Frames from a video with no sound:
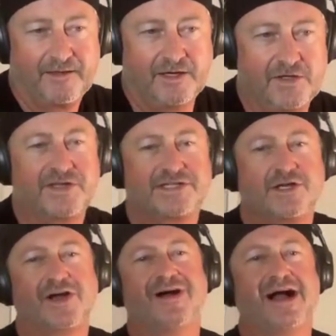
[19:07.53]
not as
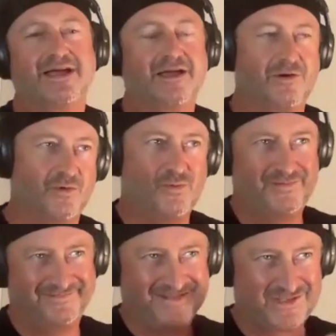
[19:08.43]
hierarchical
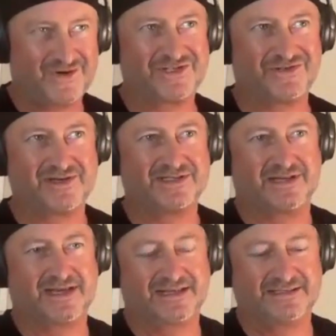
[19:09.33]
structure
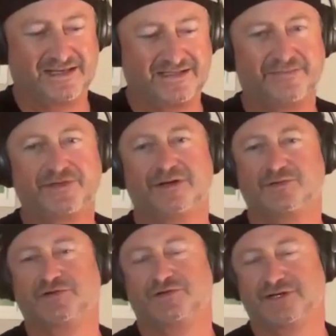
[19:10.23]
as
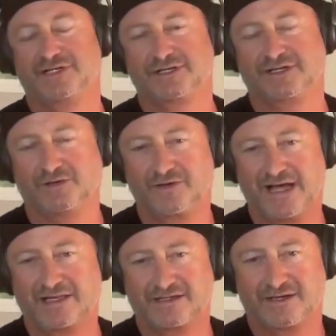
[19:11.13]
sometimes we traditionally look
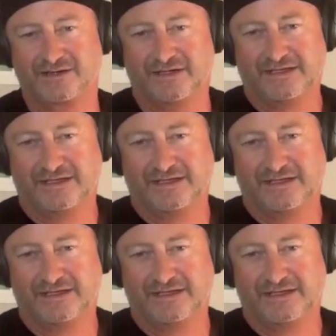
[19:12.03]
at. So